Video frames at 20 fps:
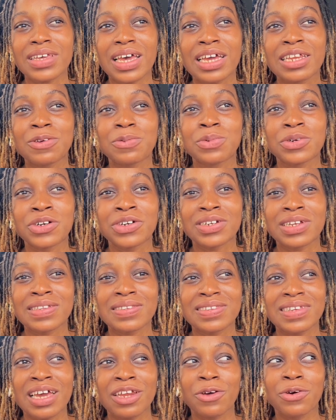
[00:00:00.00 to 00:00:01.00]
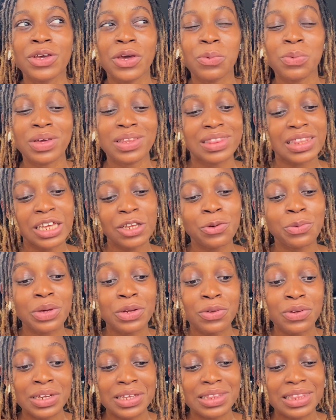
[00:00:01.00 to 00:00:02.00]
any word and said, okay, we're a thing or we're
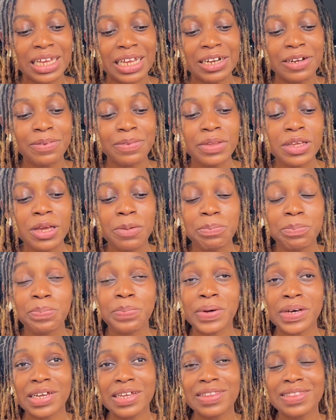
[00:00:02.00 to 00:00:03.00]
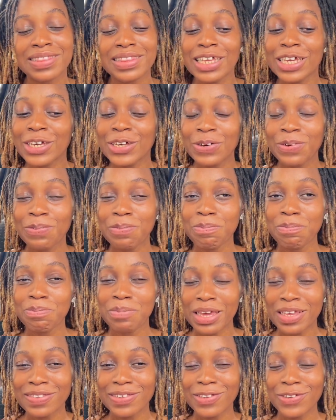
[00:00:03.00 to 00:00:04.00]
not a thing. But Theo
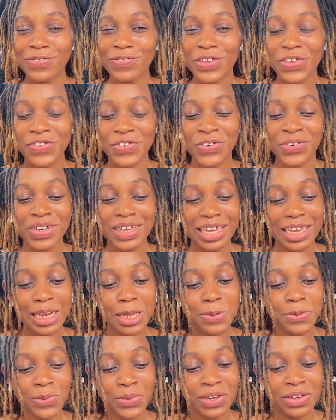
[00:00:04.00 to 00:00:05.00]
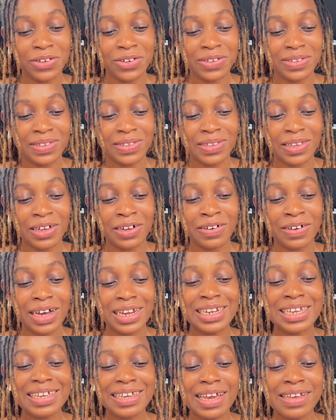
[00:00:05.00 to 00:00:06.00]
makes it official. He comes Winter as his girl
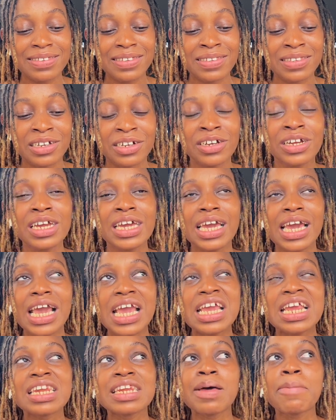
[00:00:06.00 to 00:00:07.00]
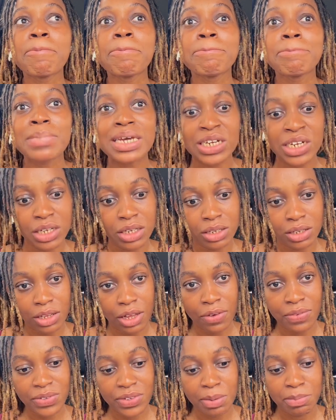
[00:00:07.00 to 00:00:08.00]
and he kisses her in the middle
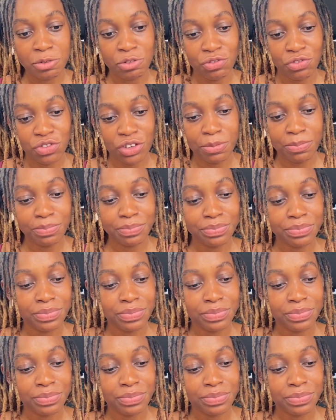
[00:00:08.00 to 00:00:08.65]
of Summer's gym.